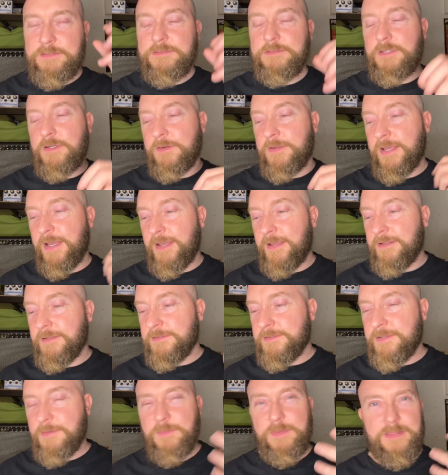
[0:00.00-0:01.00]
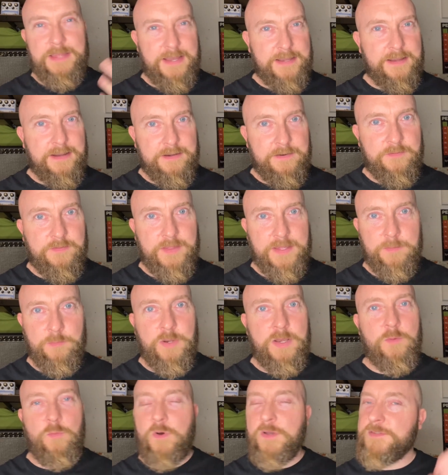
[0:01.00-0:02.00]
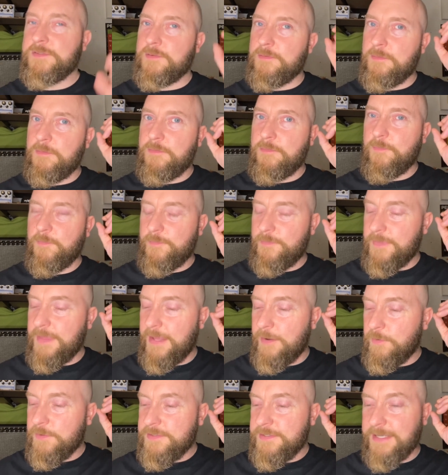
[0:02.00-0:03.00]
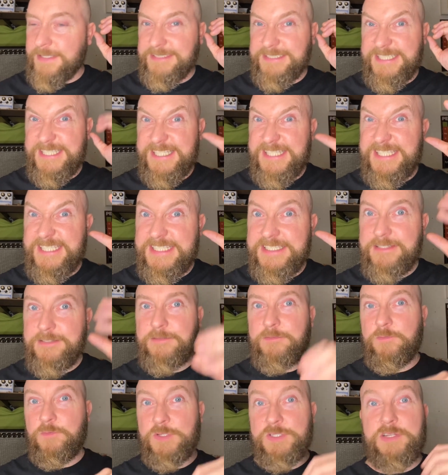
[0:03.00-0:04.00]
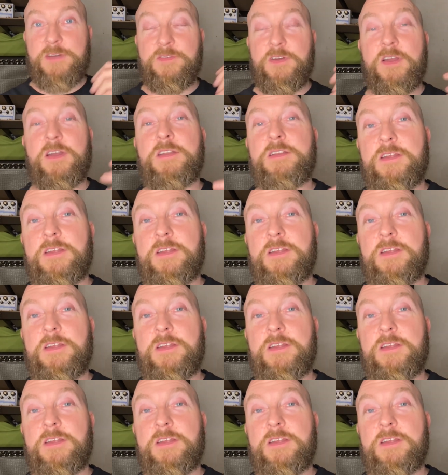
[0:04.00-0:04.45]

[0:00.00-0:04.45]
okay, some that kind of thing. But it wasn't like, which I've heard